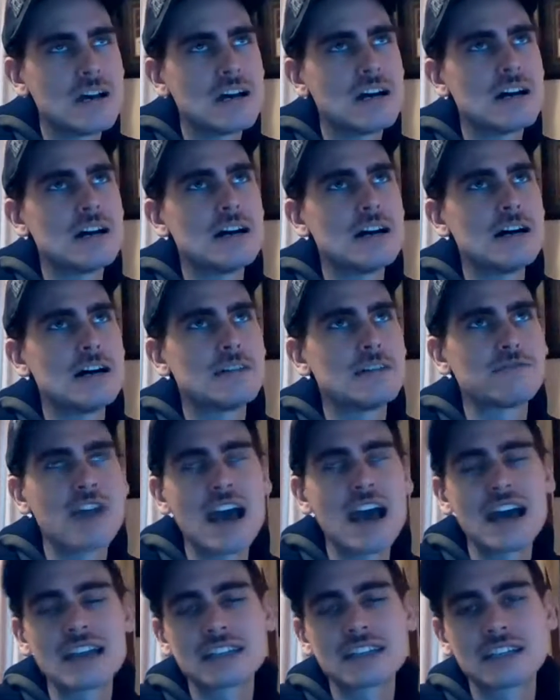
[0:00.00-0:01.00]

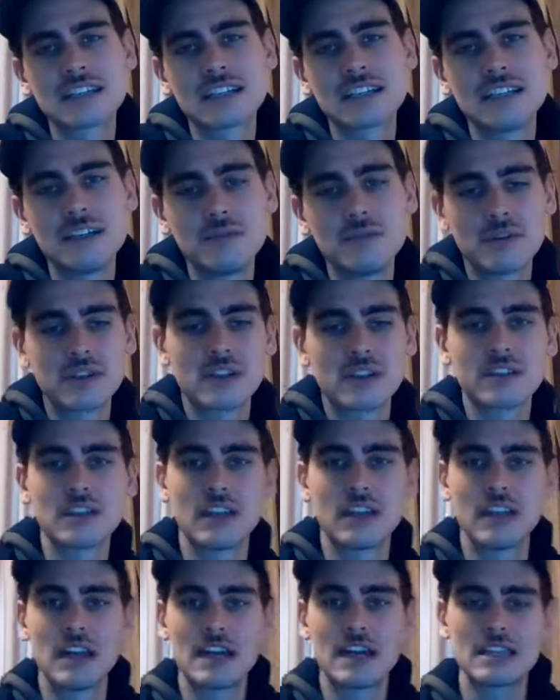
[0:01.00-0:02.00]
Rask, he went on
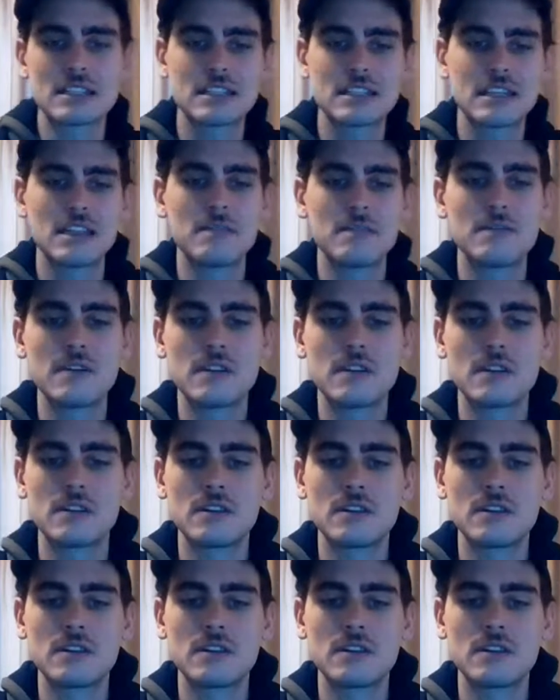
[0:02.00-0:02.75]
the last game here.